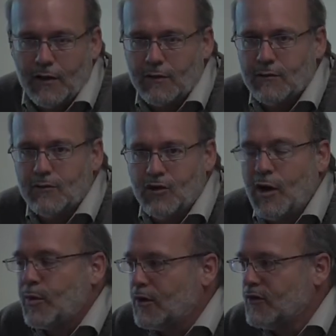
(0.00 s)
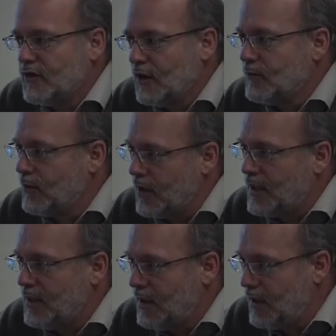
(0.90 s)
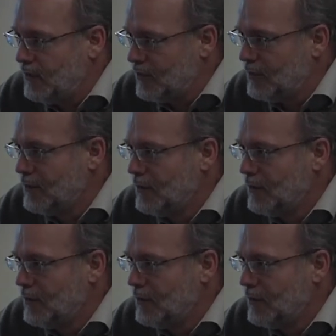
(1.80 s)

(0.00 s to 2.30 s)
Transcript: in tropical sun for 90 days,